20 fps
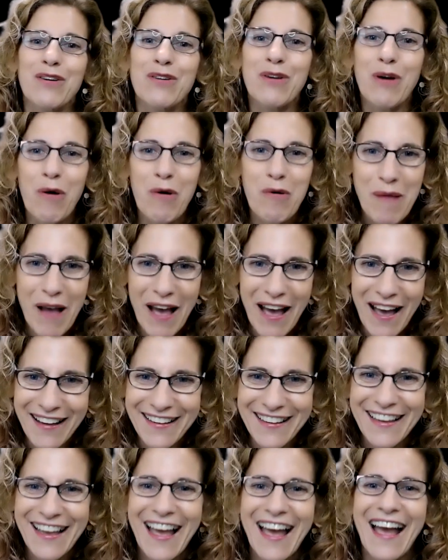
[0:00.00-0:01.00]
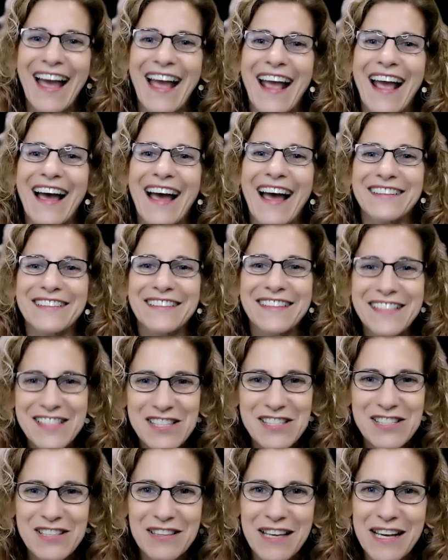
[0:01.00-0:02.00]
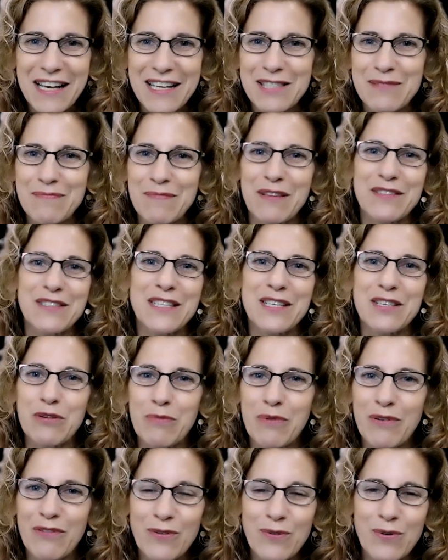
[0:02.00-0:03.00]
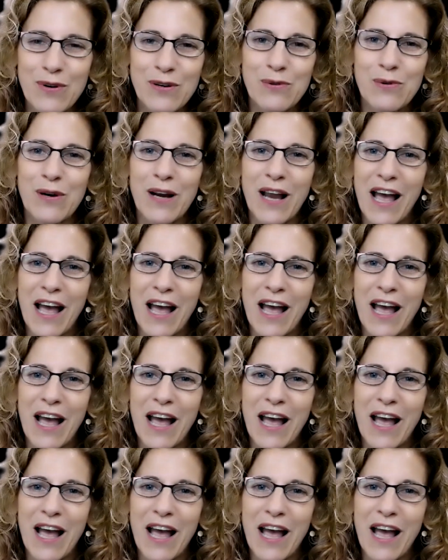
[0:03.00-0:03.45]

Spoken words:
go back and listen to last month's either before or